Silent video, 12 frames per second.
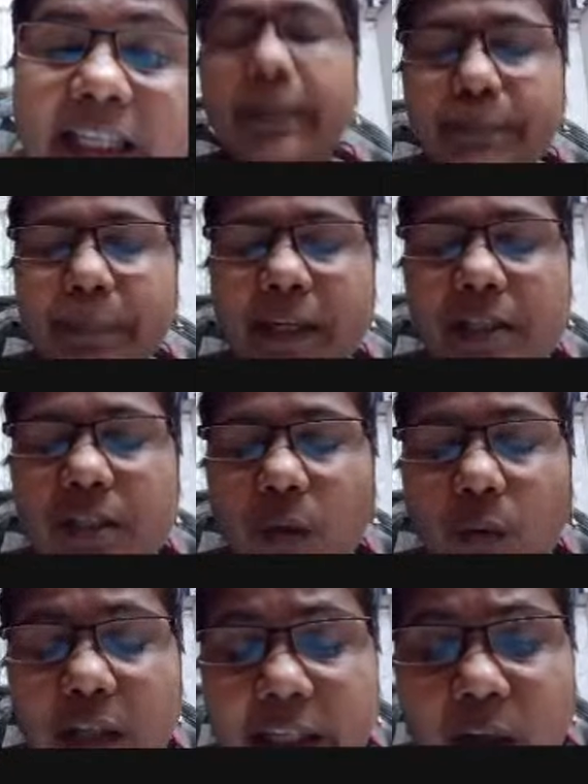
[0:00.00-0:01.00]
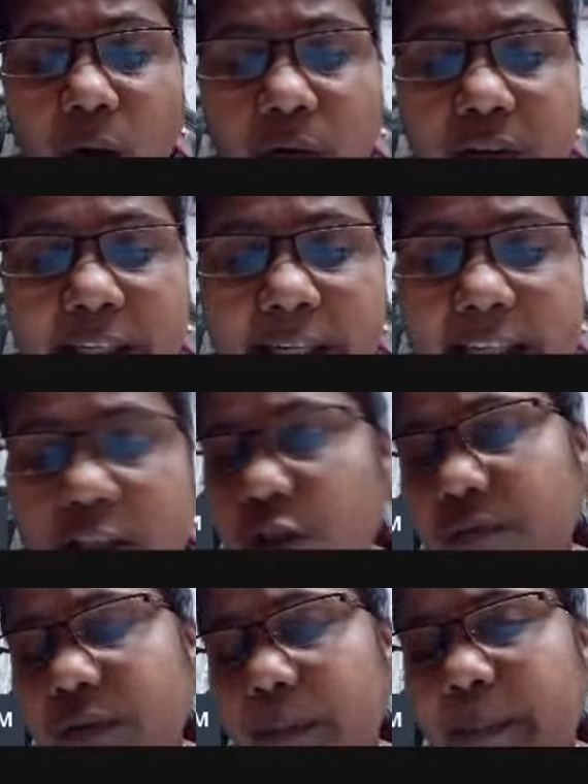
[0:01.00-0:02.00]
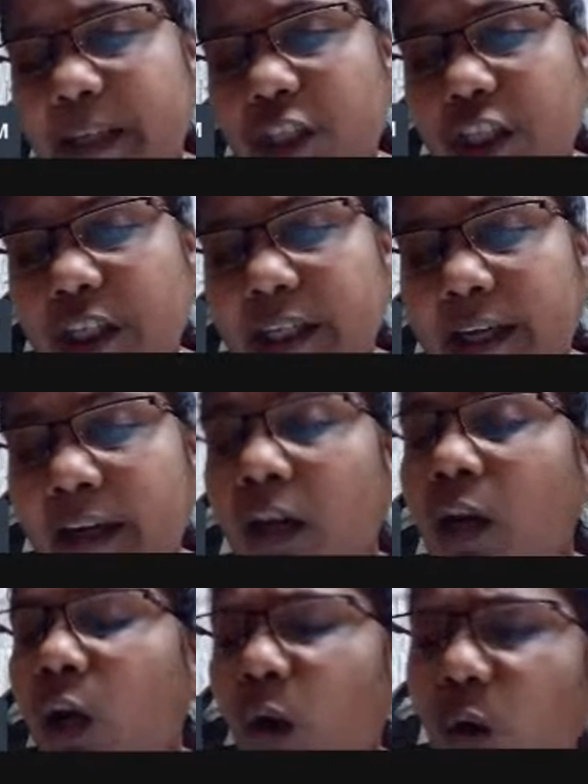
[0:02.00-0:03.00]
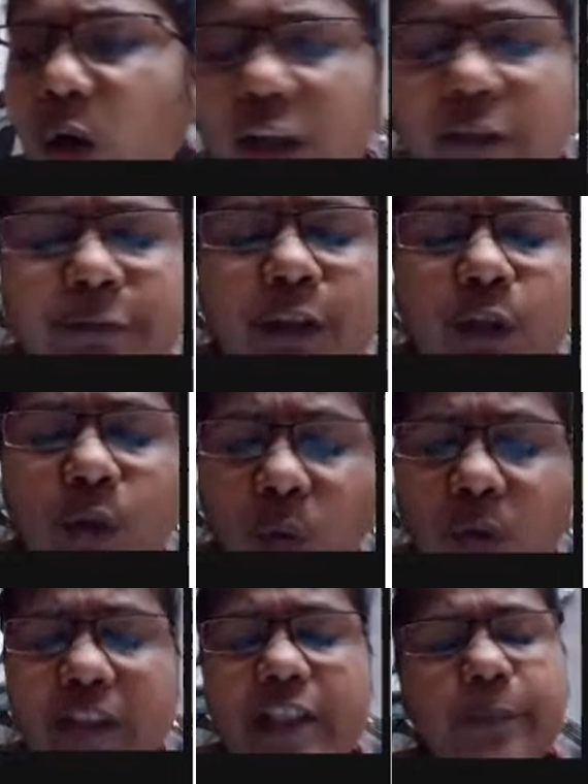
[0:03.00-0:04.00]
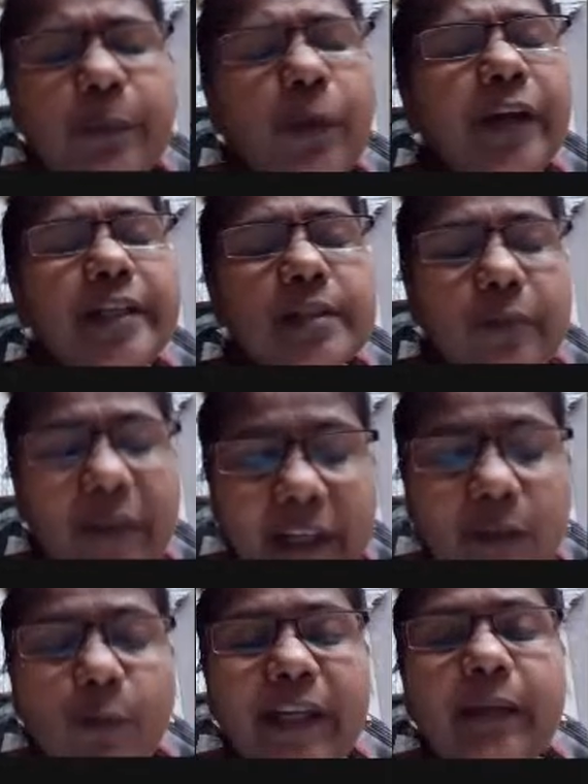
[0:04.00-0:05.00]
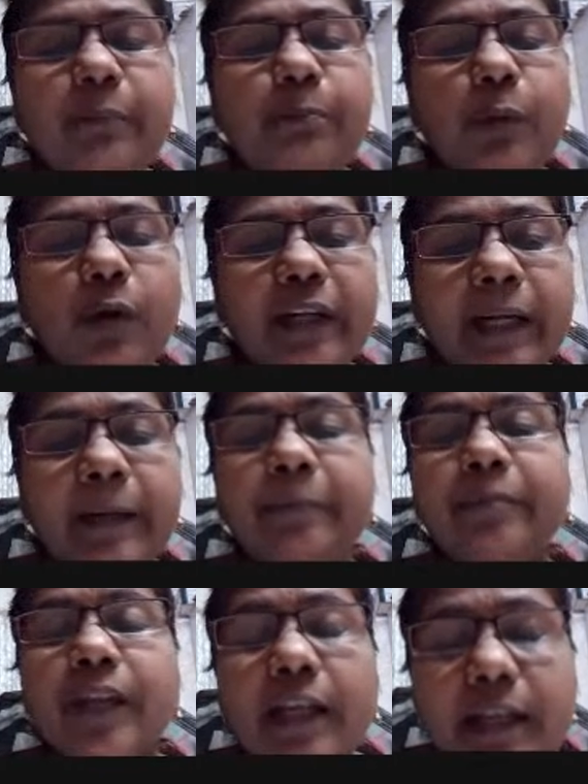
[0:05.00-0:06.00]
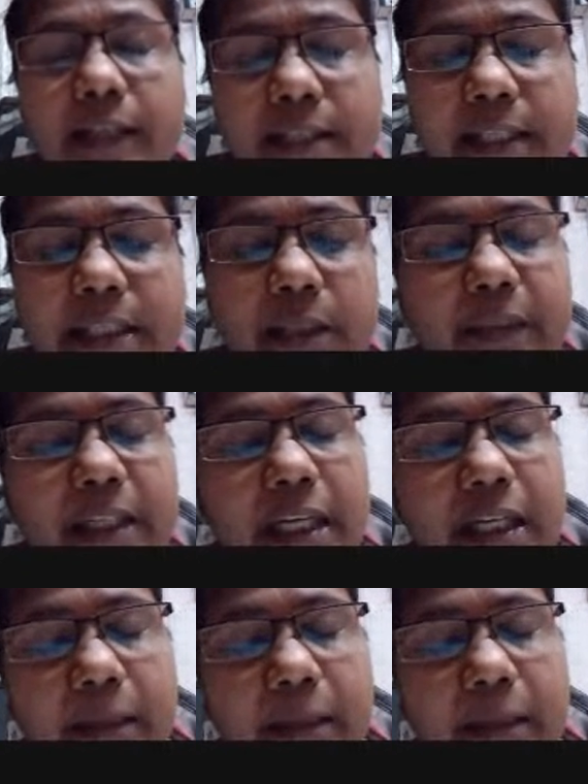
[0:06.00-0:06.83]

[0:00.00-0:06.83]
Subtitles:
depends only on the nature of the material. All of you know this point is very, very important. Resistivity